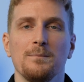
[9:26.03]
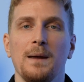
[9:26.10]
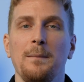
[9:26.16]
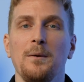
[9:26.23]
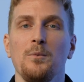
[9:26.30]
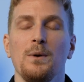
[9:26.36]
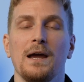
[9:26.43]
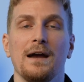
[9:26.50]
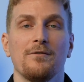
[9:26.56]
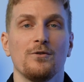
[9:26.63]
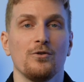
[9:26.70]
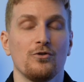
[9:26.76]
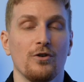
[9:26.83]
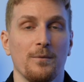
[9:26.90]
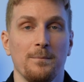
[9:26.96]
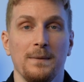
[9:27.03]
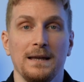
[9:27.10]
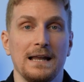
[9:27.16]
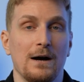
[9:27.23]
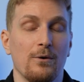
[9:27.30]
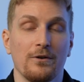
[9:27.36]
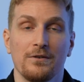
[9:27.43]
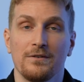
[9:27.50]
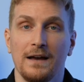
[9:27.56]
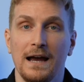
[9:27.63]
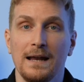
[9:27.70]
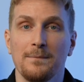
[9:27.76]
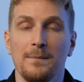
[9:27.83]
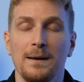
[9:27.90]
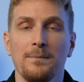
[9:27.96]
Maybe we have to submit our
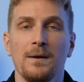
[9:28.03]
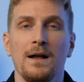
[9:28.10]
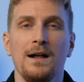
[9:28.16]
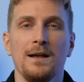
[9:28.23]
sitemap,